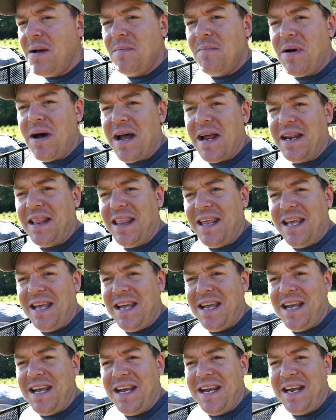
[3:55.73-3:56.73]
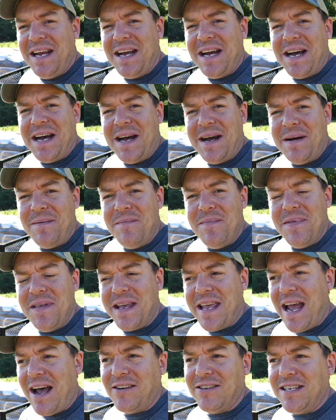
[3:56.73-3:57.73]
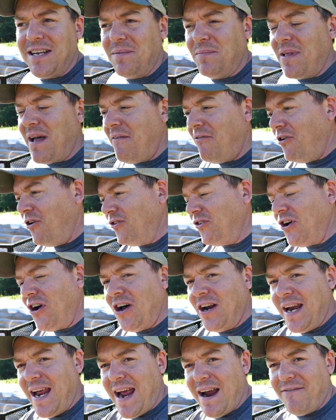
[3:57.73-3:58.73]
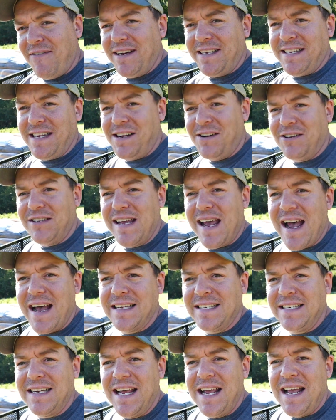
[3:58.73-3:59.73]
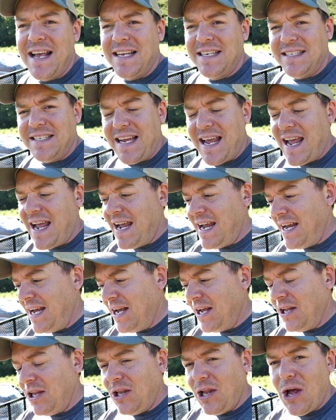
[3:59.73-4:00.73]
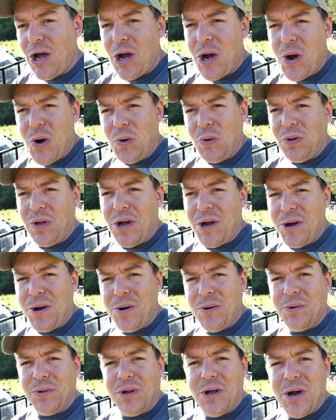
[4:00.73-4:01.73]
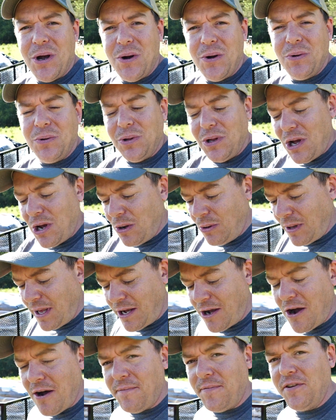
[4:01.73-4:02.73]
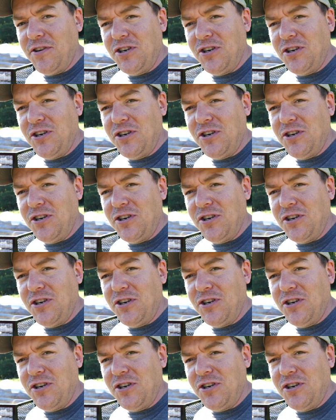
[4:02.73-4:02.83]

But the, um, the calcium levels on every single test say low, low, low. Low, low, like off the